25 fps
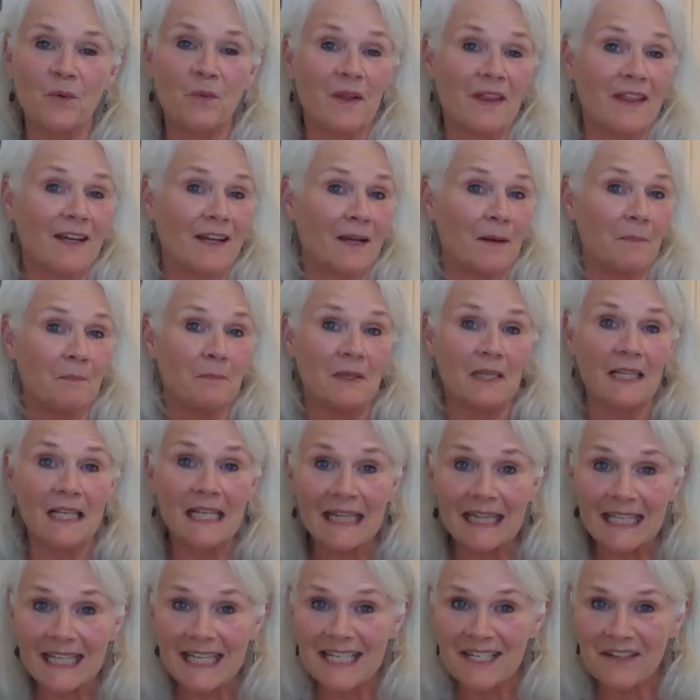with a
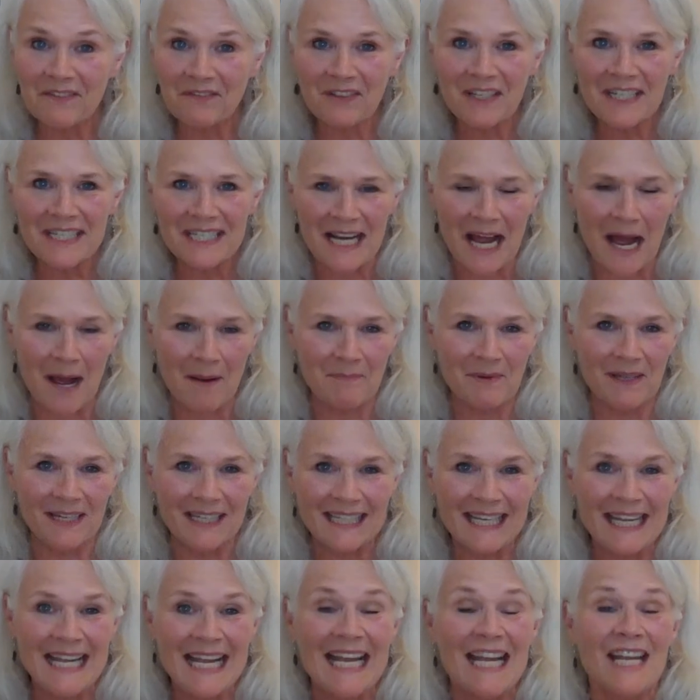completely different
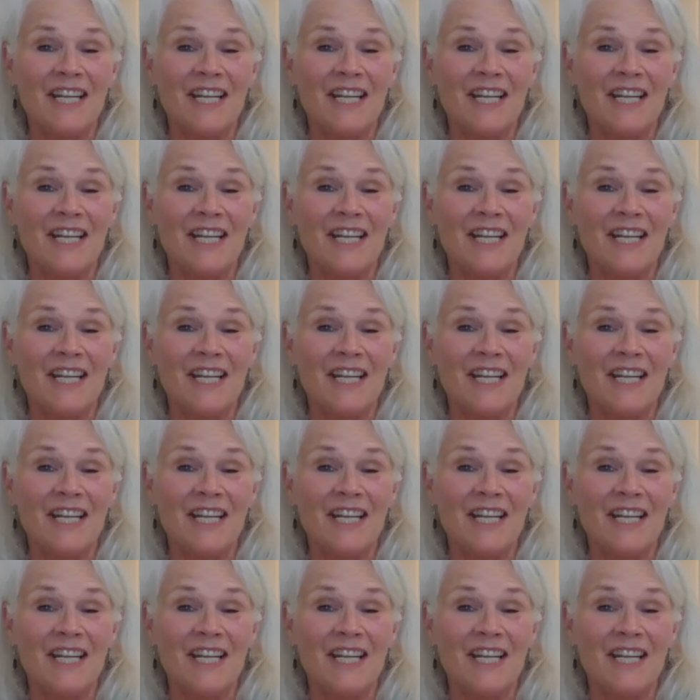topic.